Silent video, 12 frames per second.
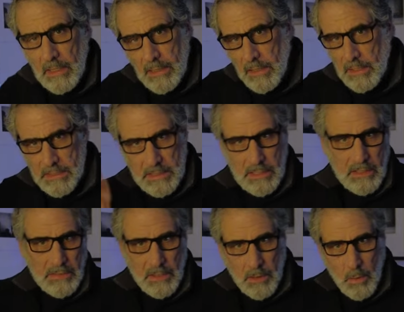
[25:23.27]
you can see
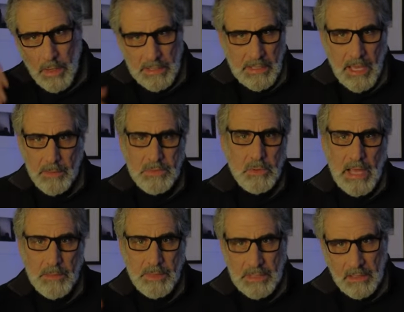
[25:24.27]
that there are white caps
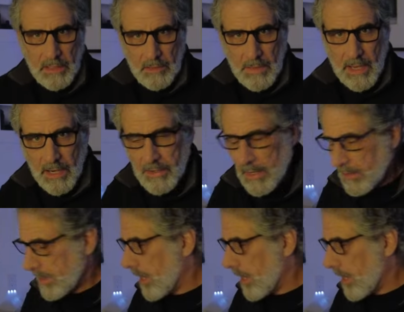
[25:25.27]
lapping in the background.